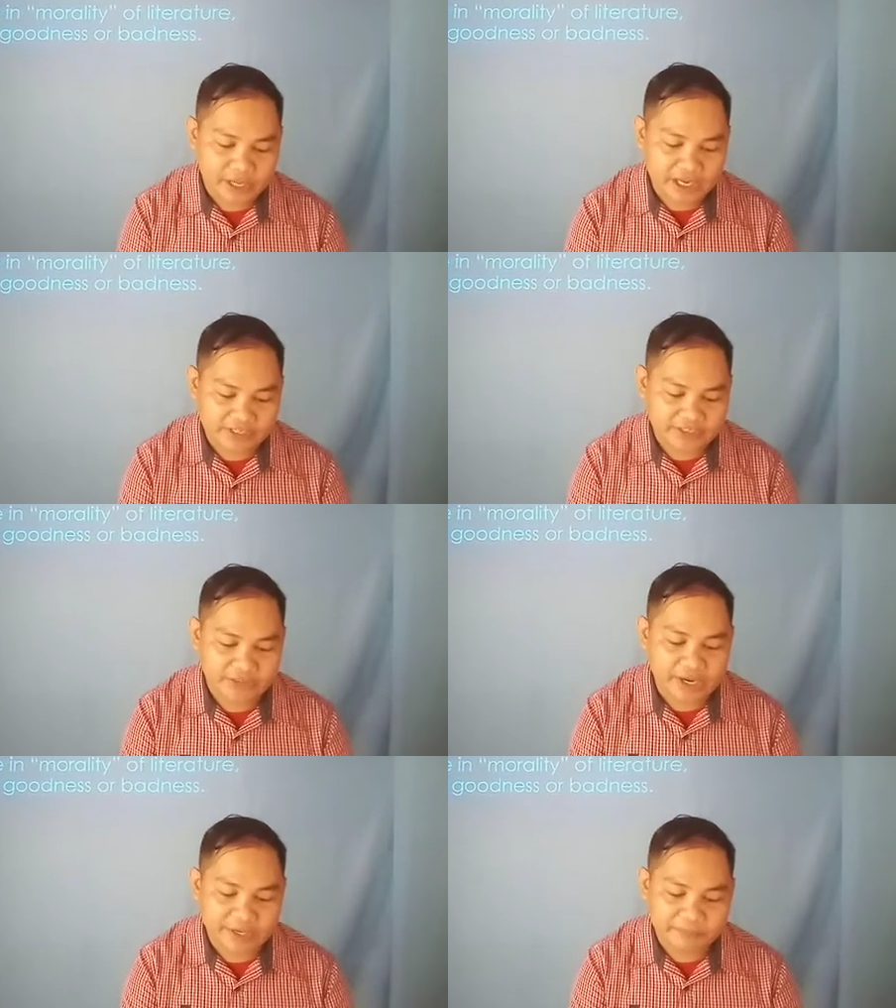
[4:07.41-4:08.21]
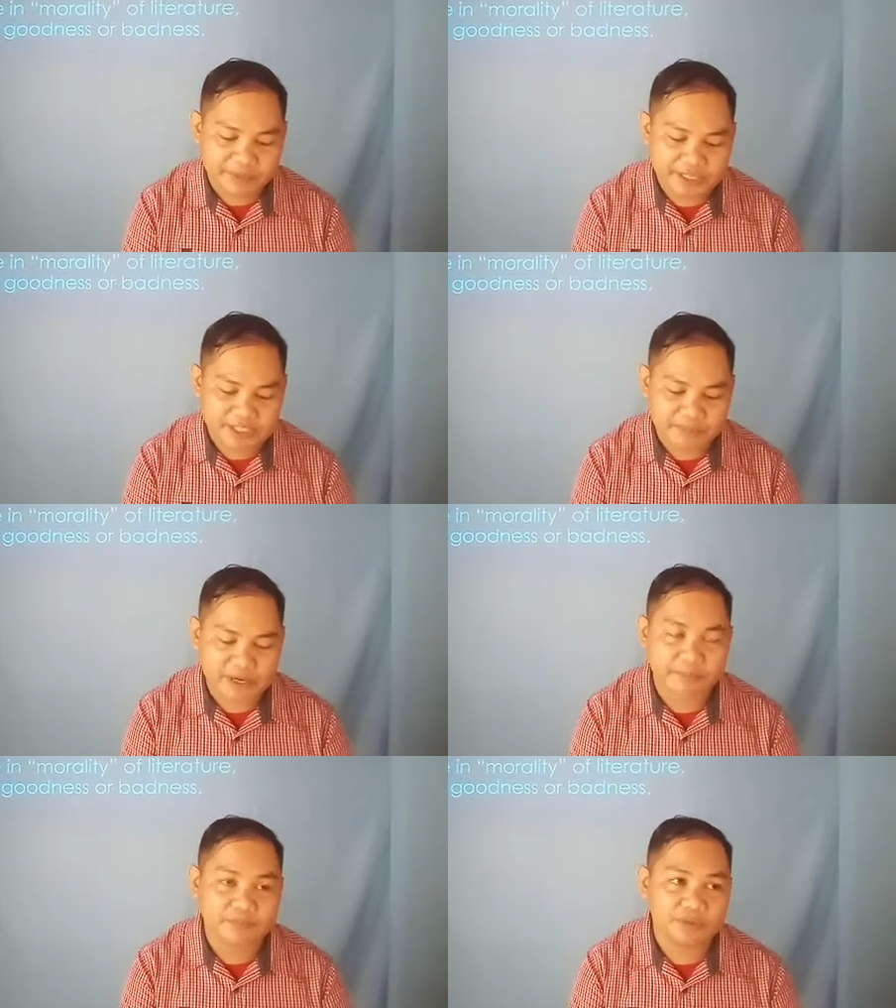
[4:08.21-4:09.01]
a literary piece
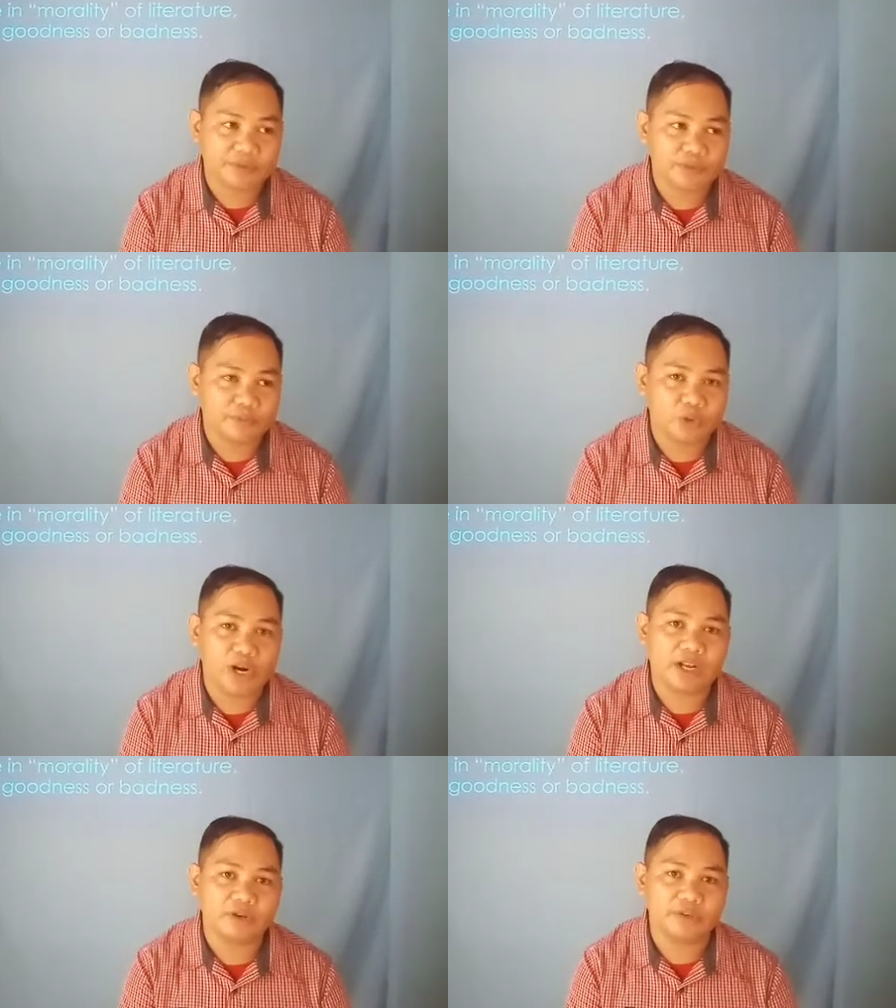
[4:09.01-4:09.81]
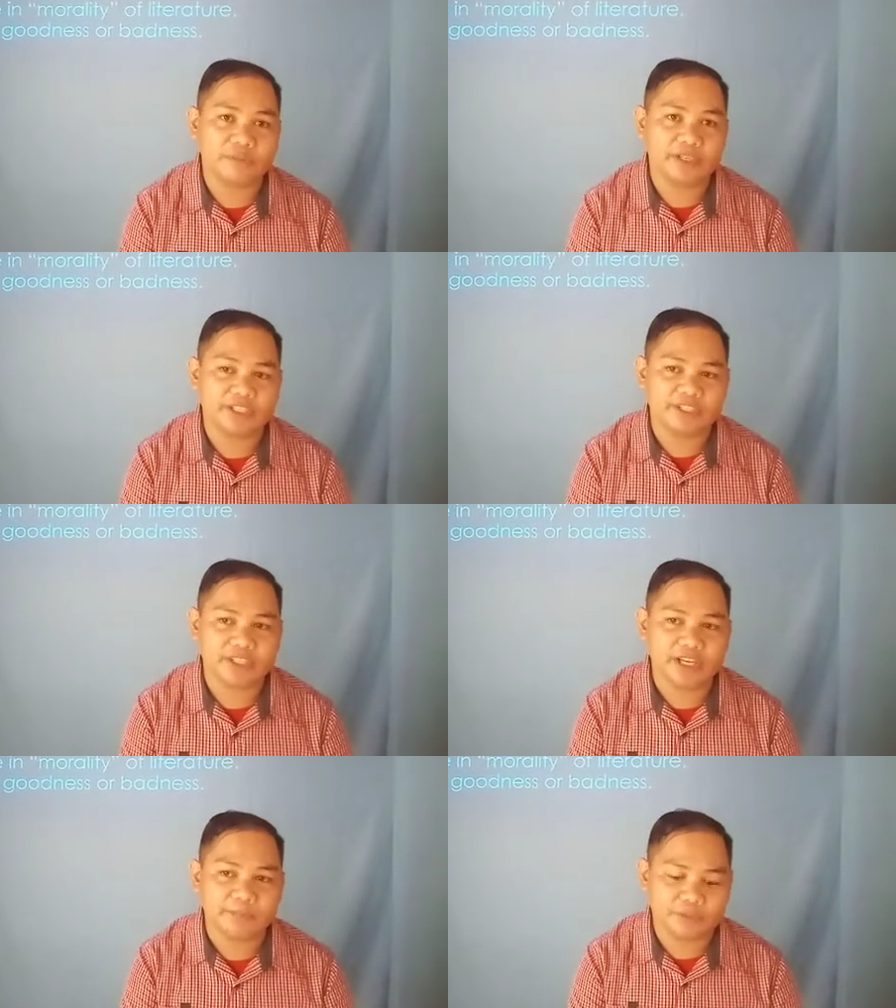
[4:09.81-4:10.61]
from moral or
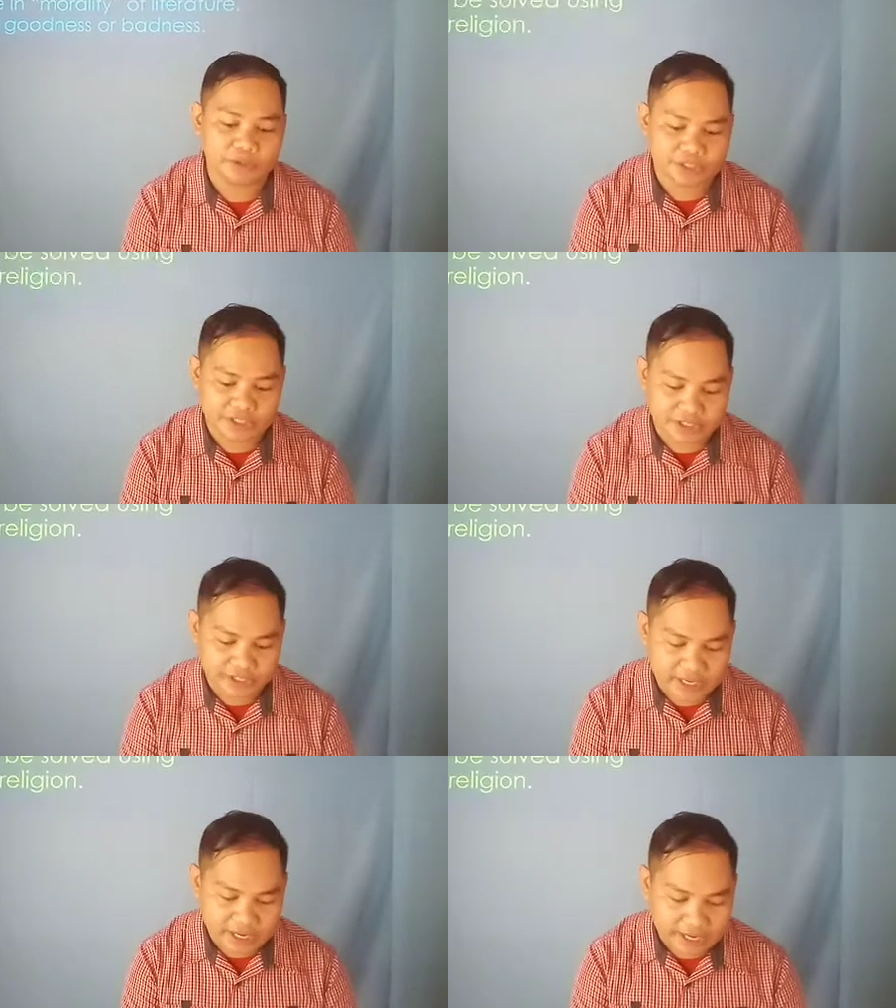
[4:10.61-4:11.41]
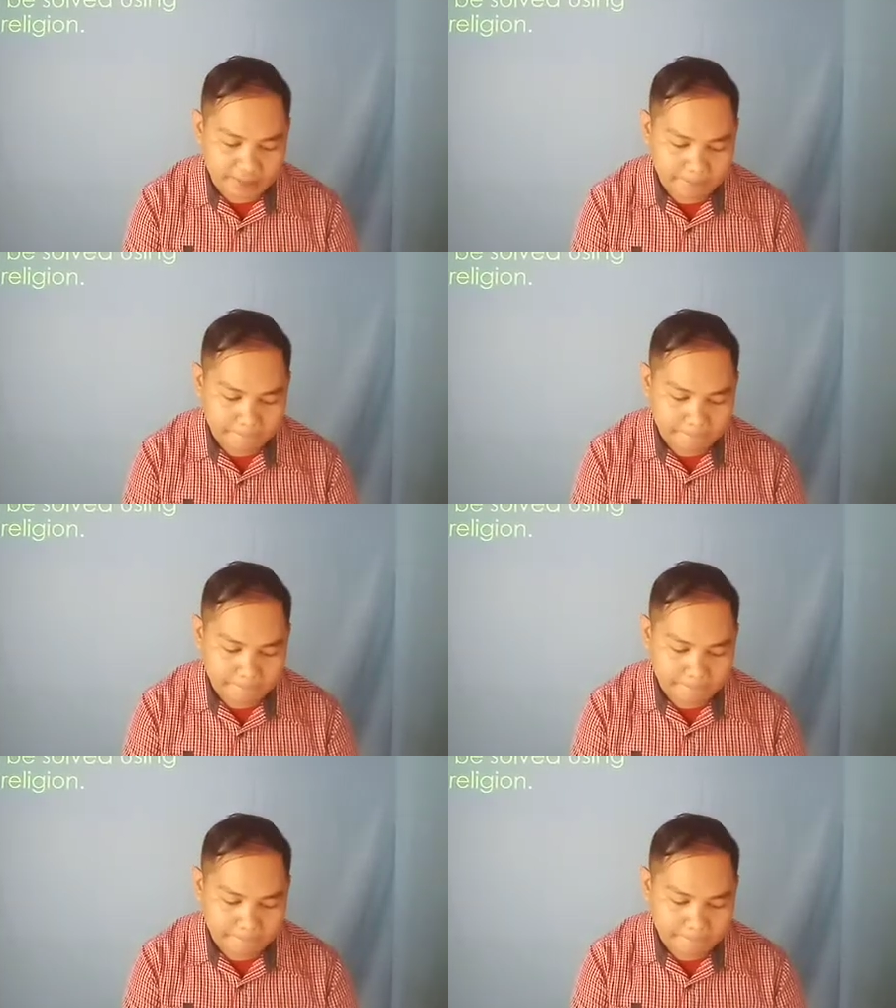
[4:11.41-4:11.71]
humanistic approach is The